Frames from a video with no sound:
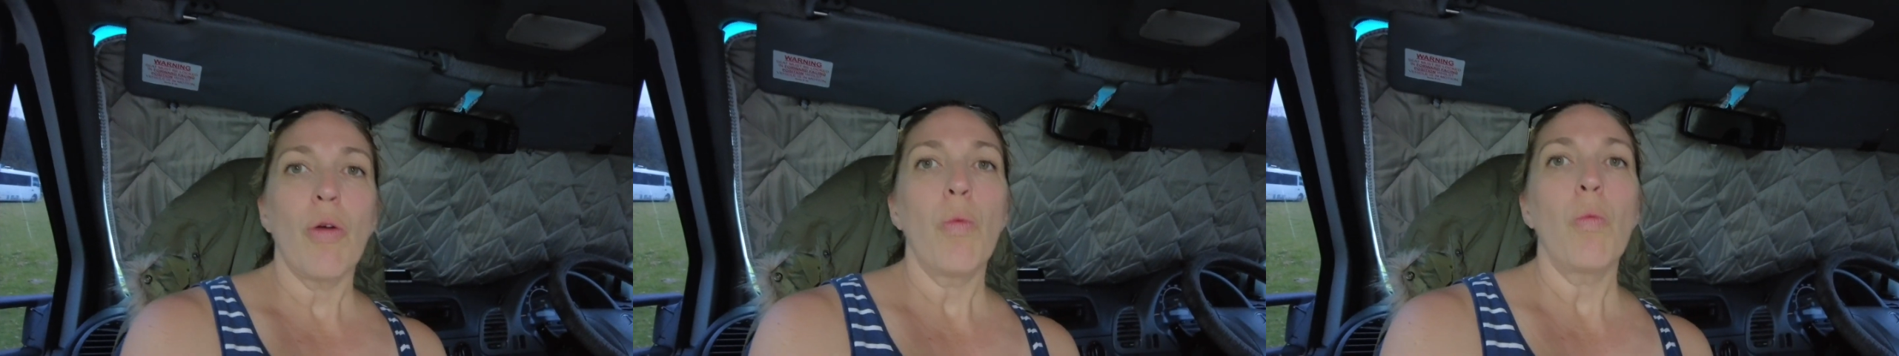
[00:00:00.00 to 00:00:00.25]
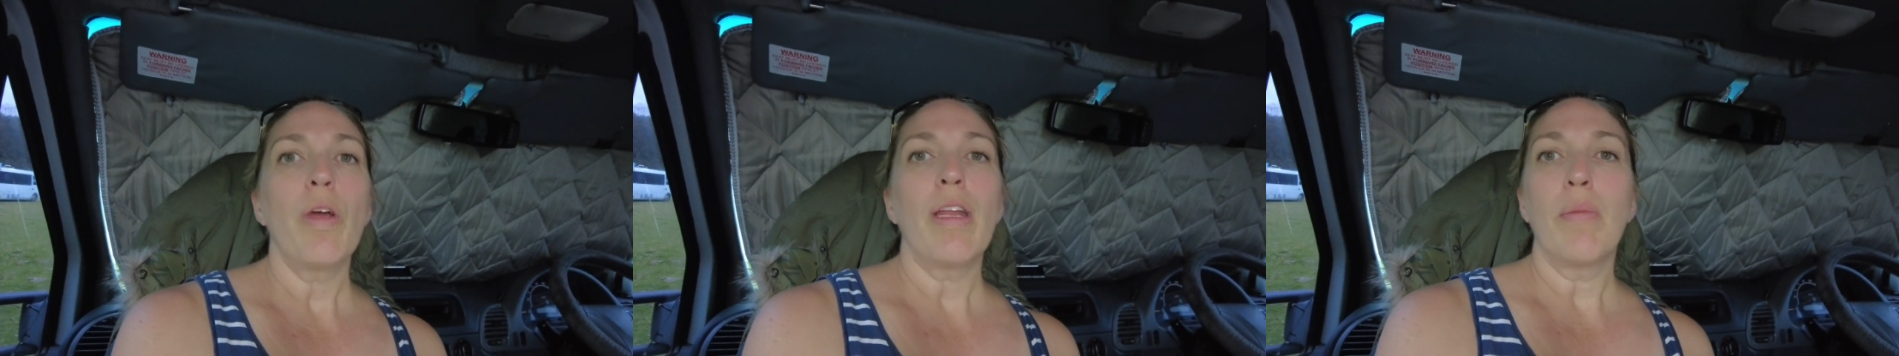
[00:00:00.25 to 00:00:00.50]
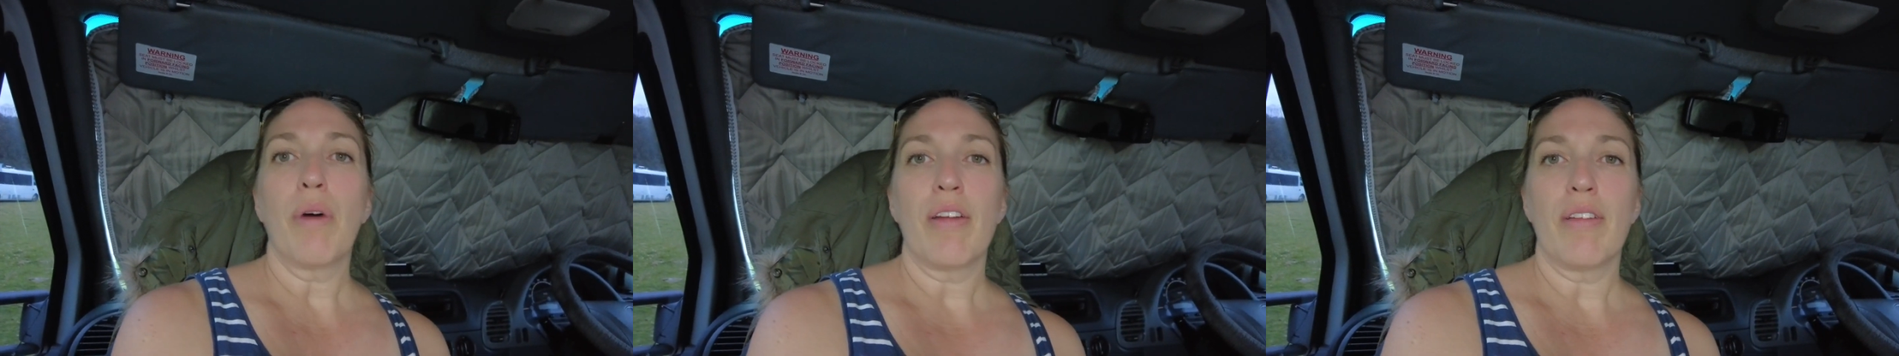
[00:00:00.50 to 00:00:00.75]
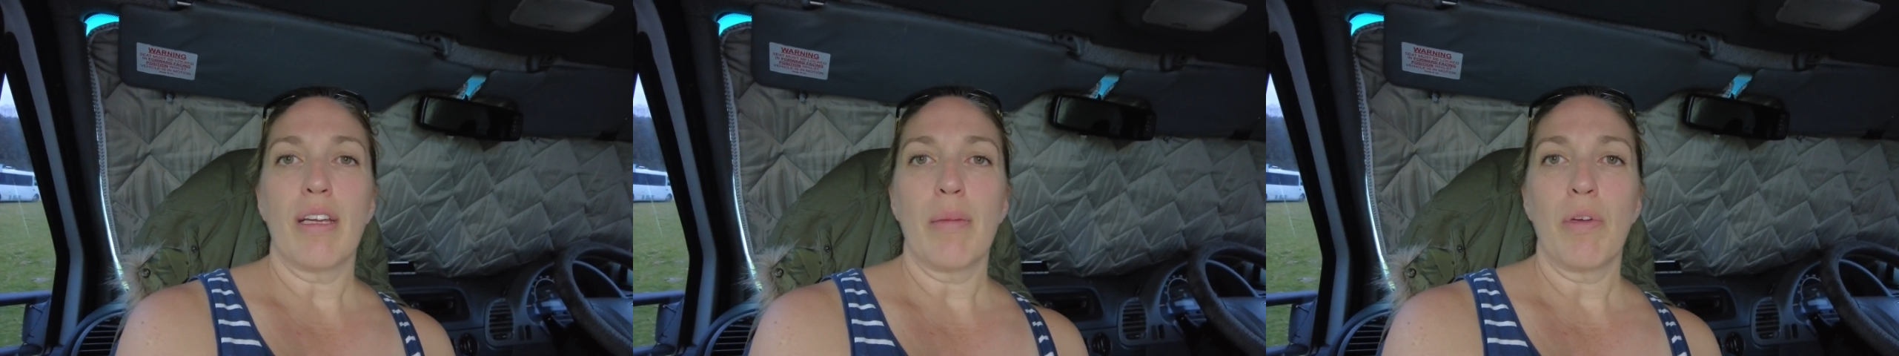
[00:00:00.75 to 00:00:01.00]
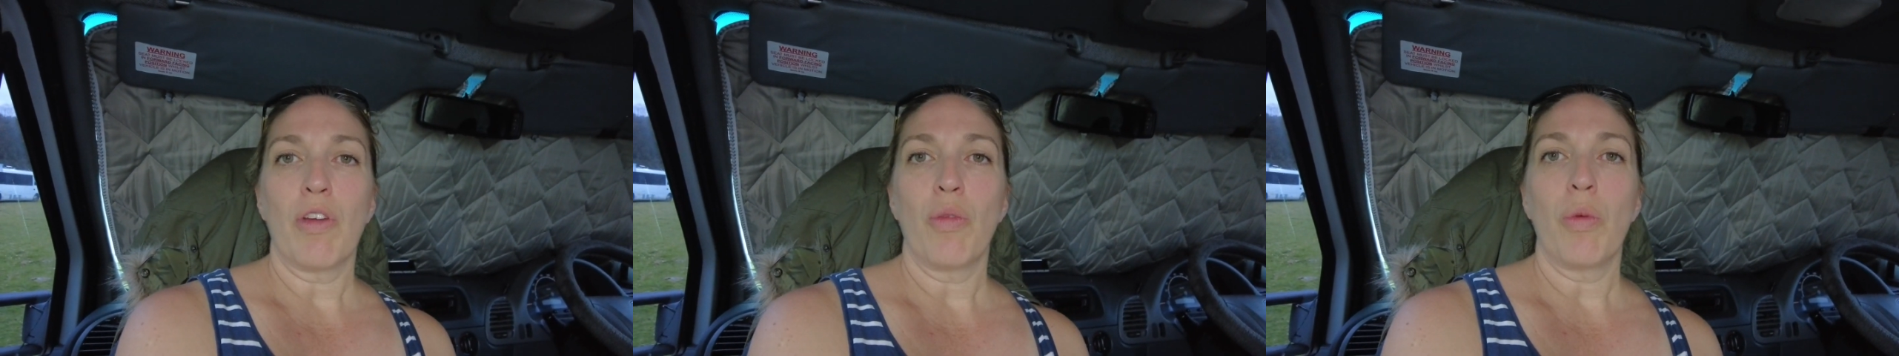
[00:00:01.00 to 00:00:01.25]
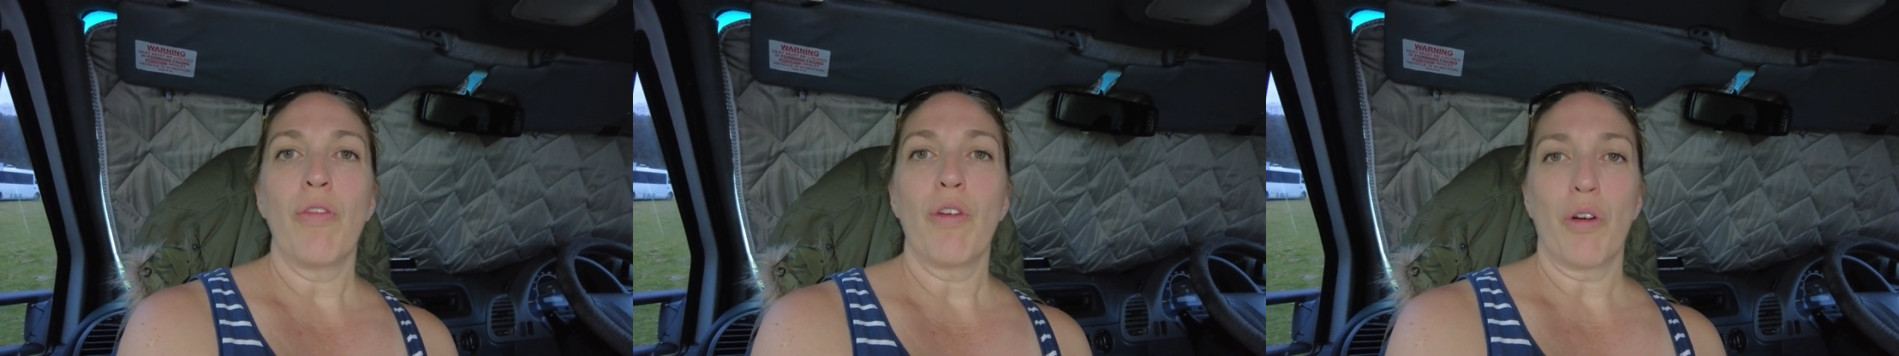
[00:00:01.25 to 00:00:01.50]
we didn't buy a ticket
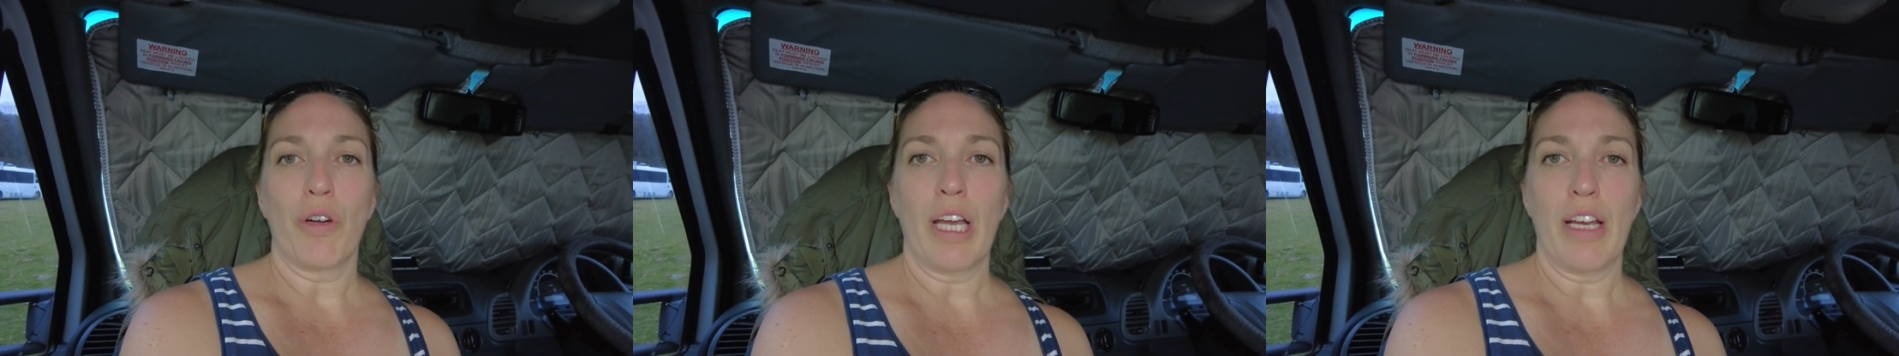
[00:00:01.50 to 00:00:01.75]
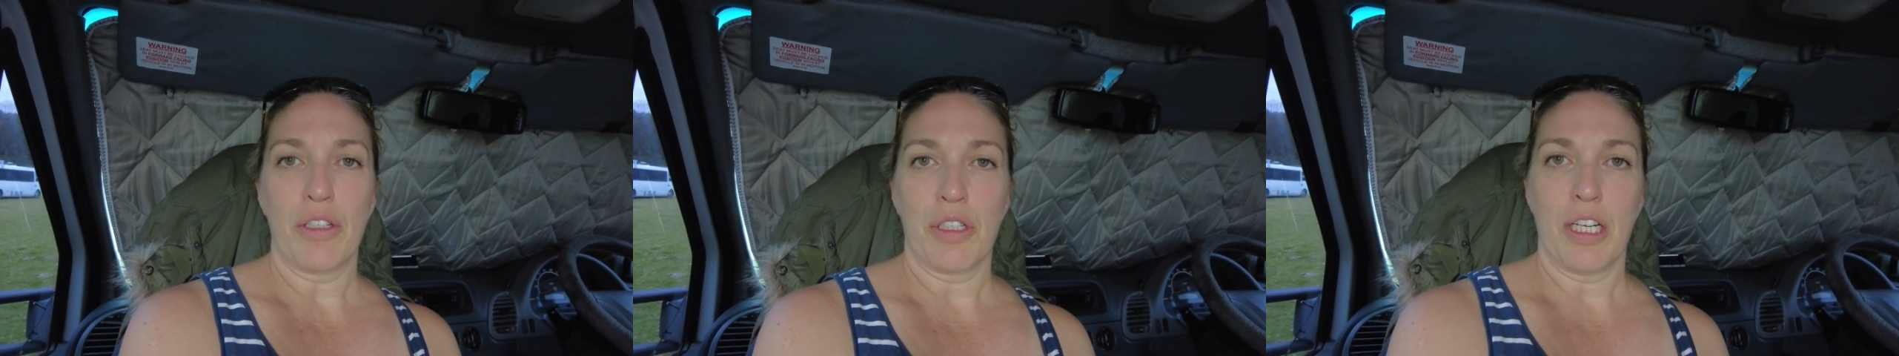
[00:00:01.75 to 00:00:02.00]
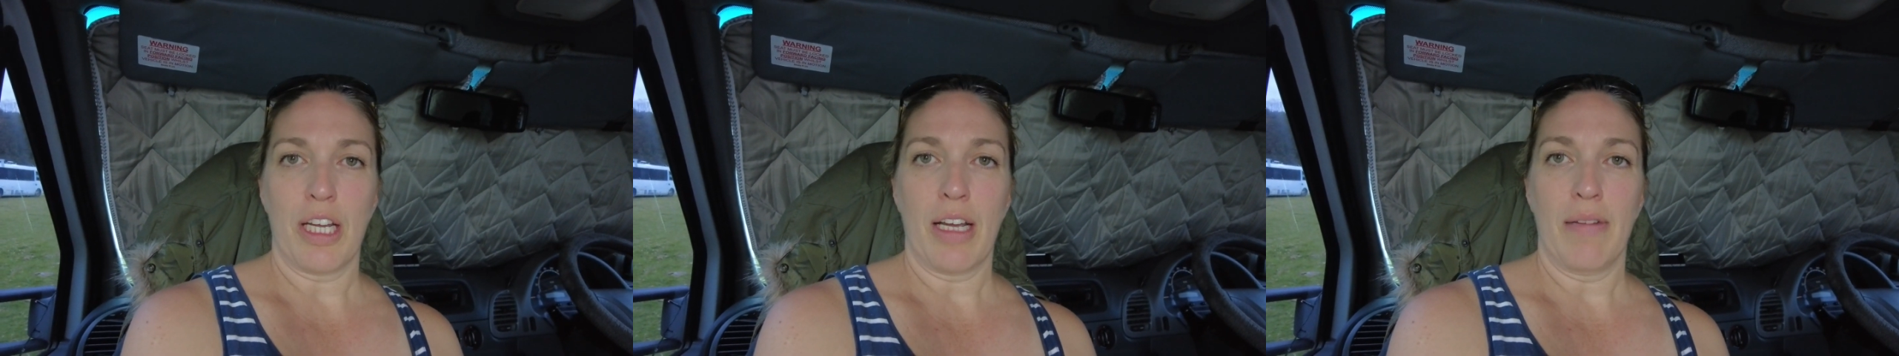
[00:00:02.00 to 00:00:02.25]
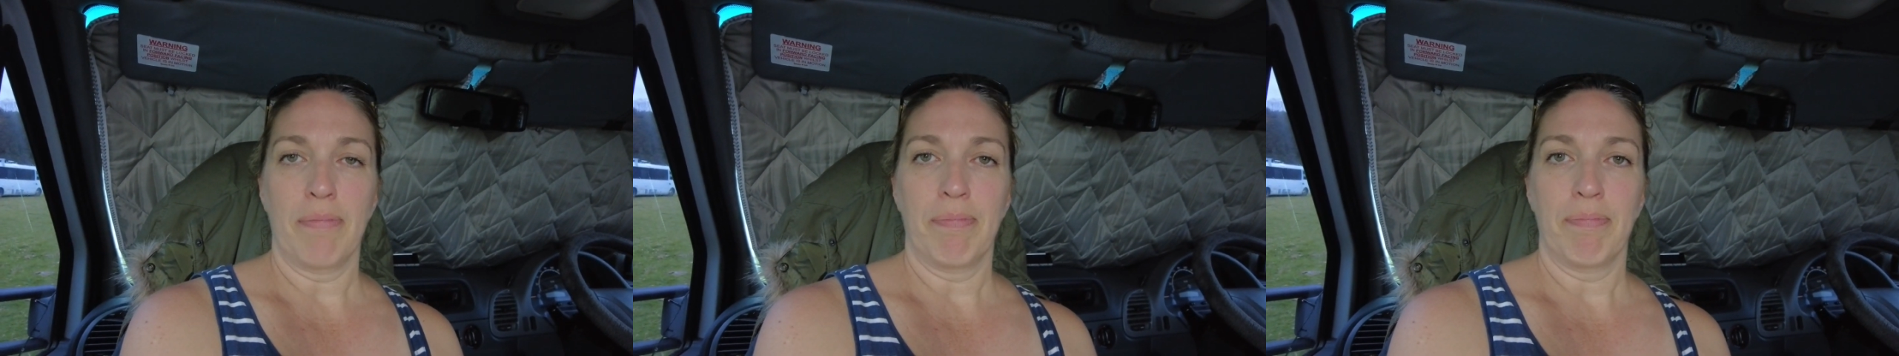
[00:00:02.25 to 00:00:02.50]
because we forgot cash today.